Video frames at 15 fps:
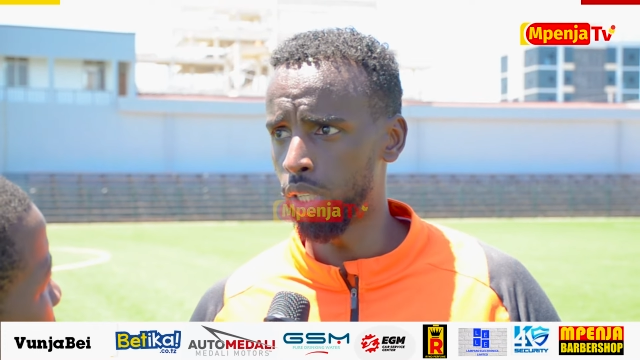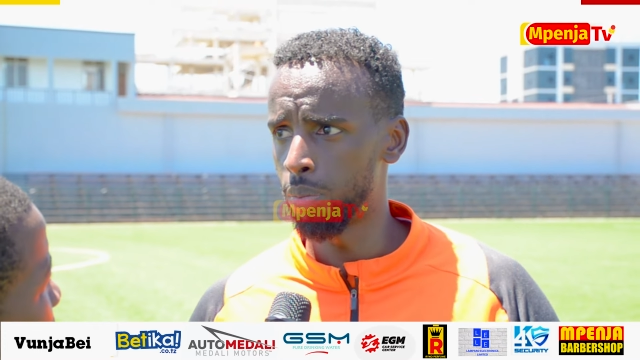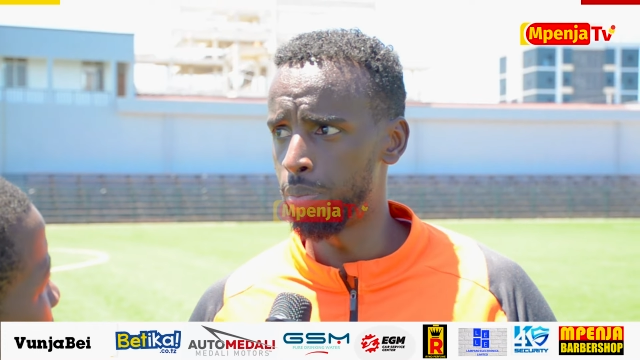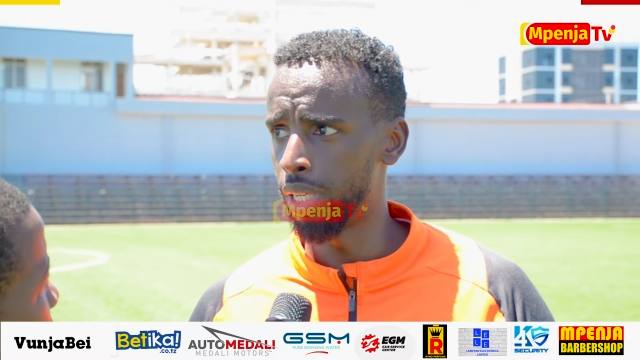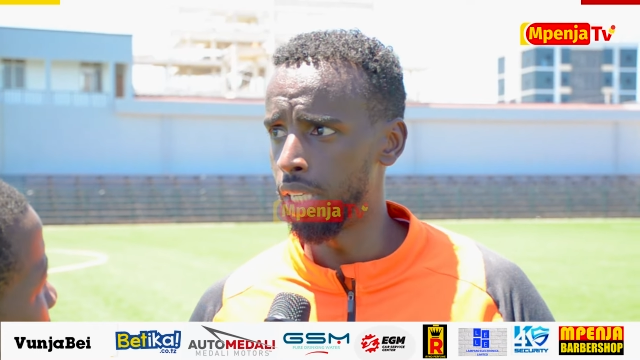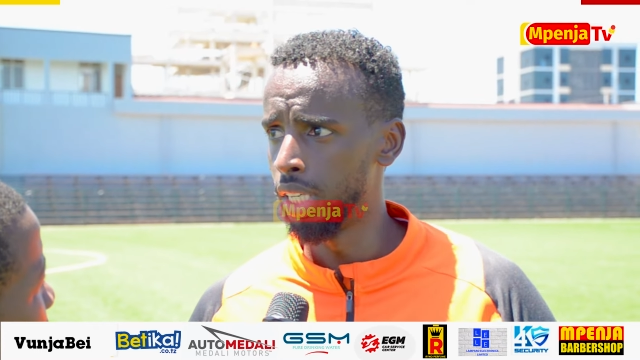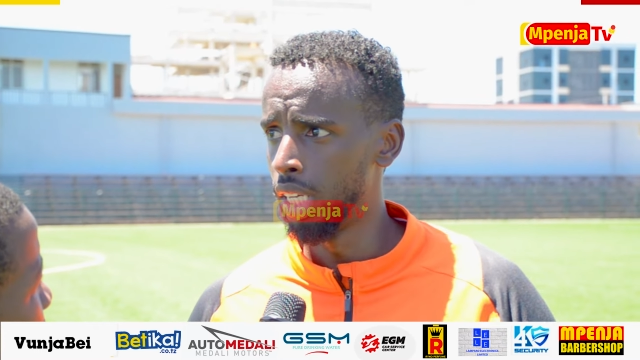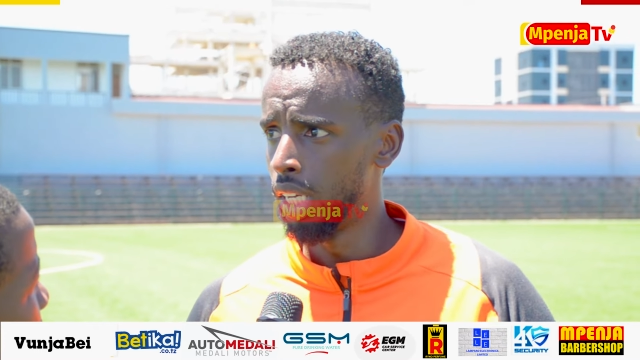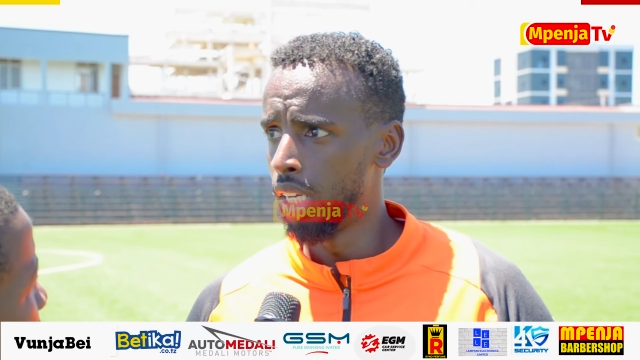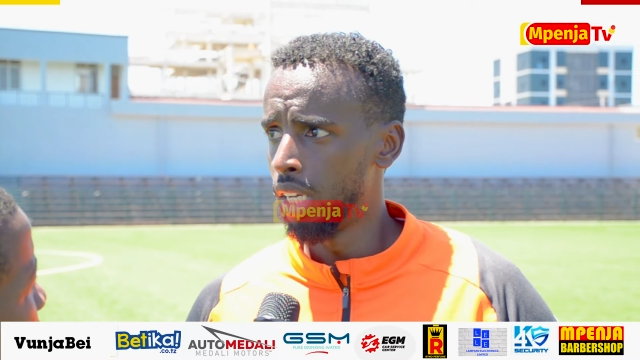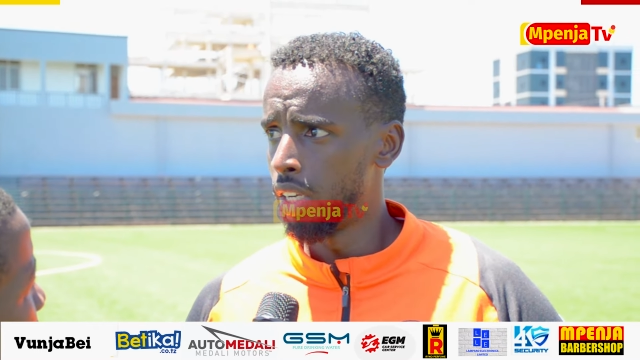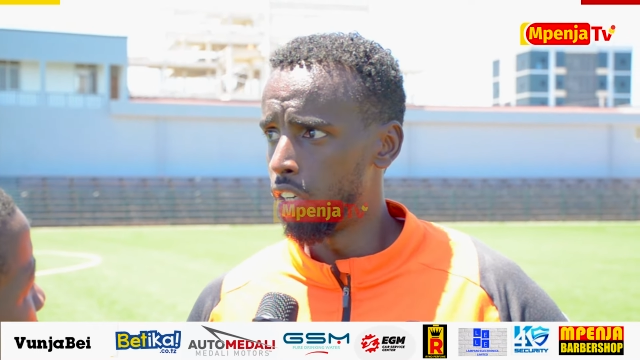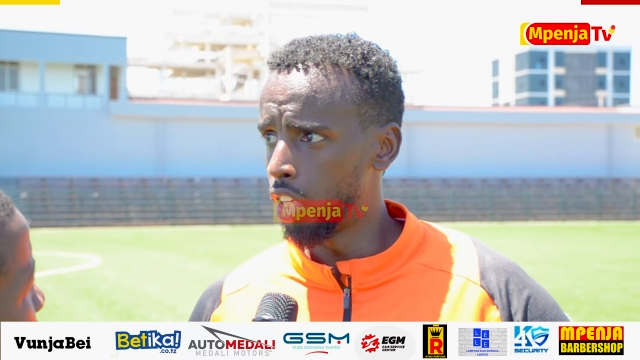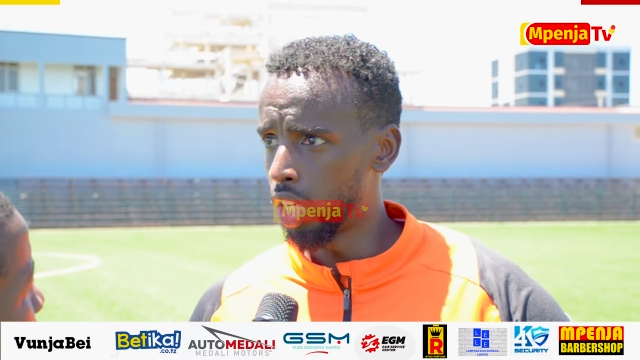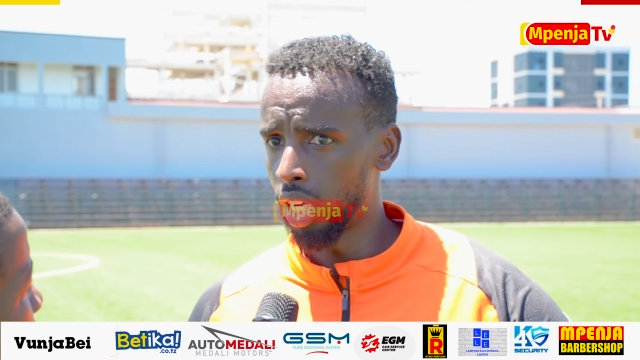can be,
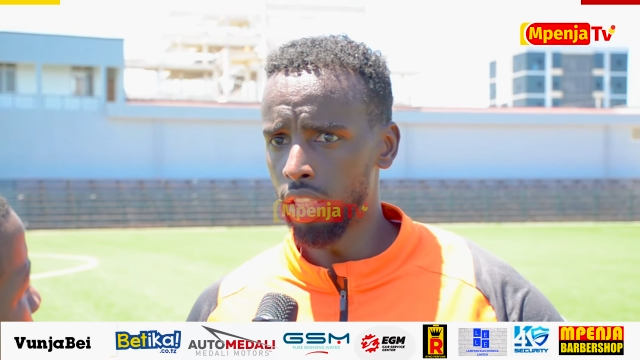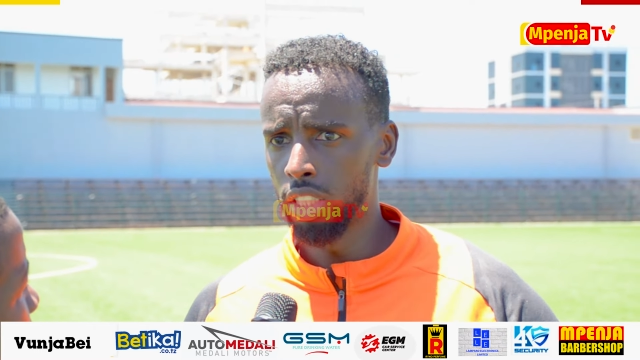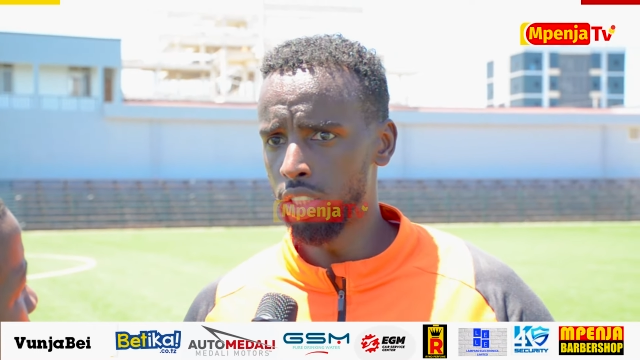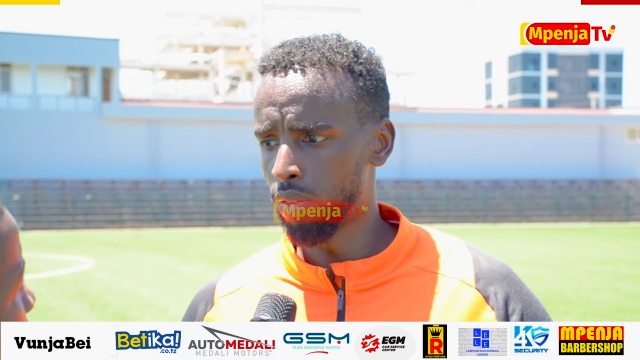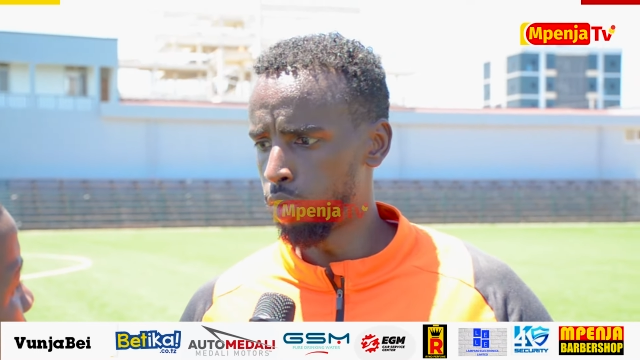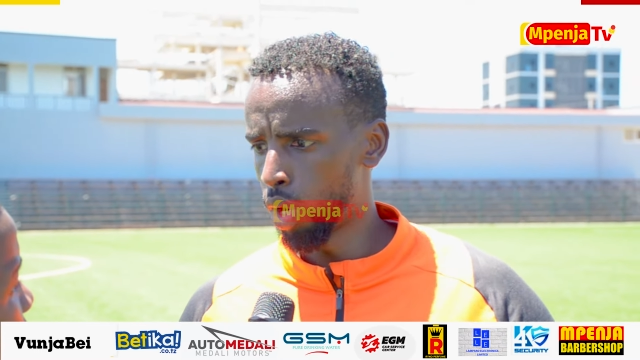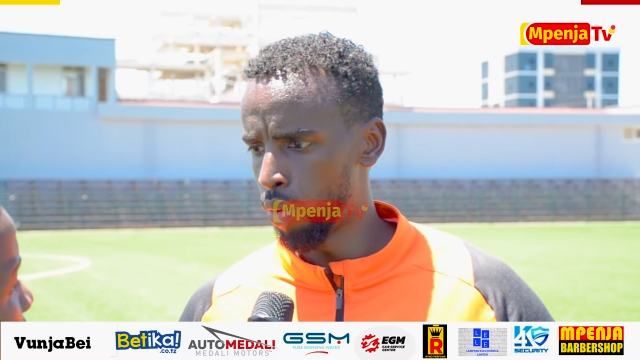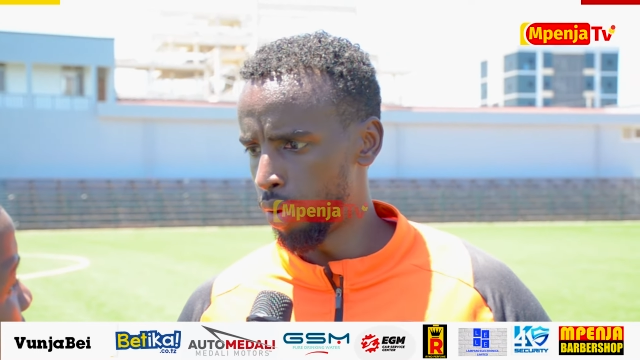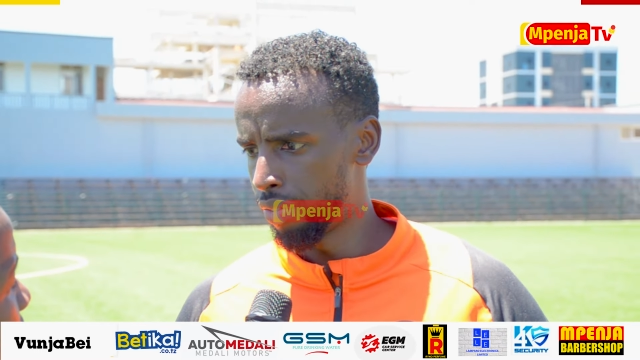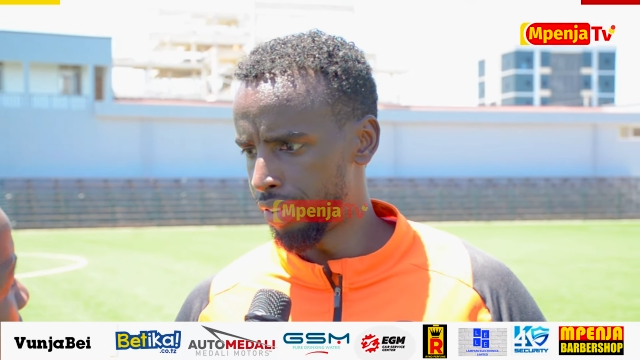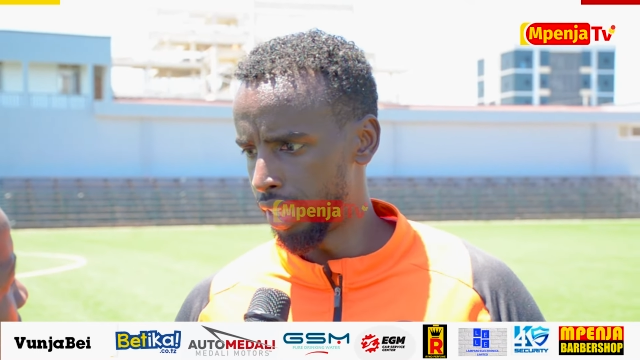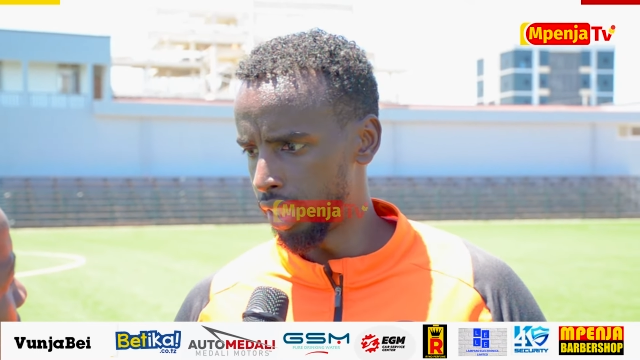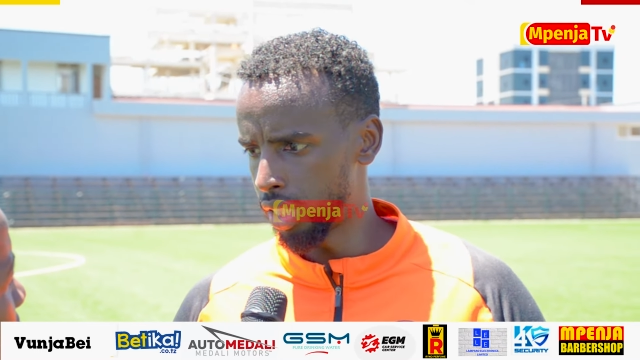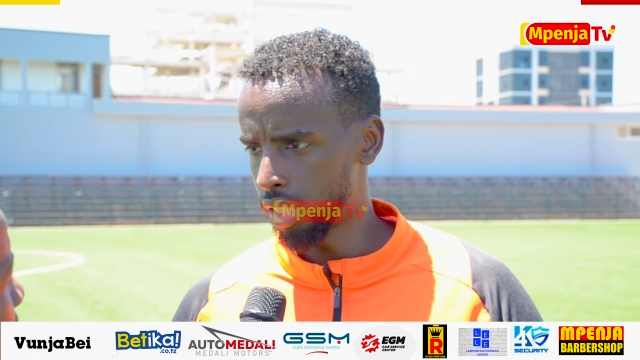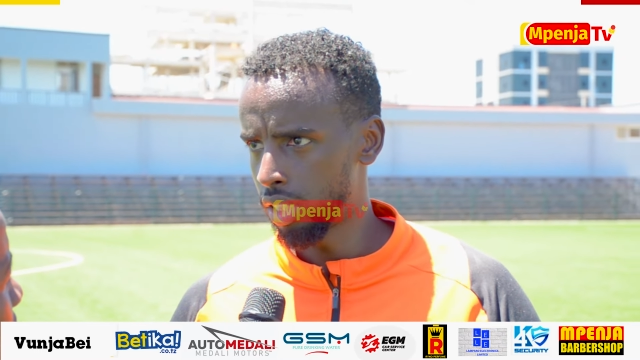regardless of where we
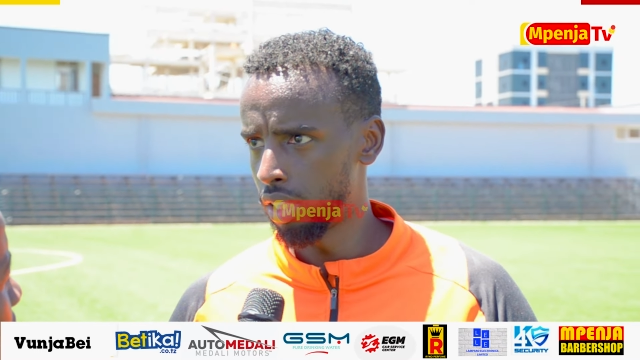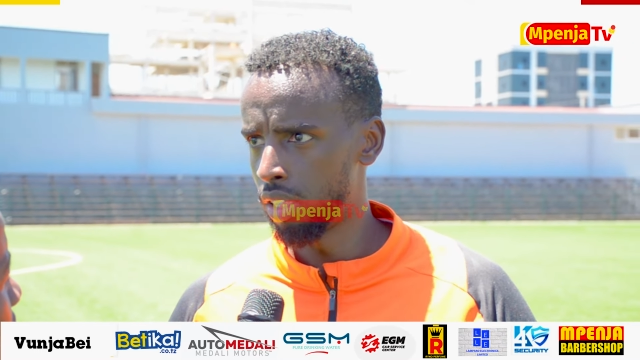finish?